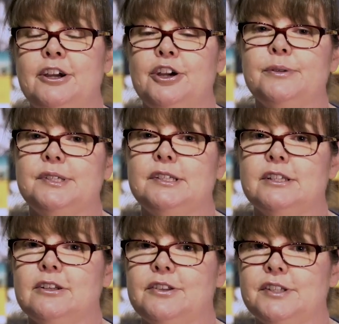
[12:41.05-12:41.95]
who is
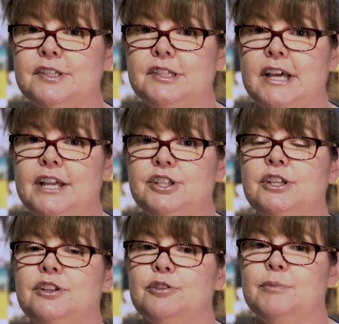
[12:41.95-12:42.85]
still at this
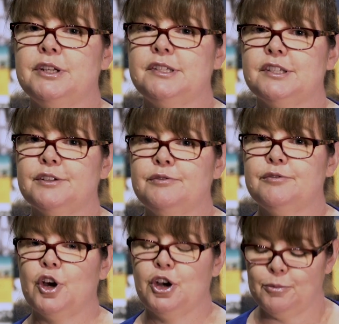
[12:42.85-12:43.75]
stage the Minister
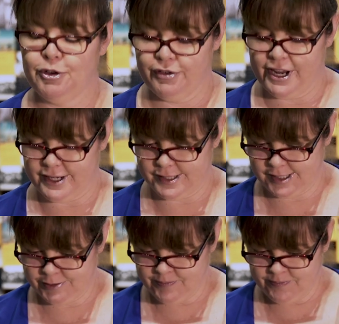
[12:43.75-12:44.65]
for Home Affairs.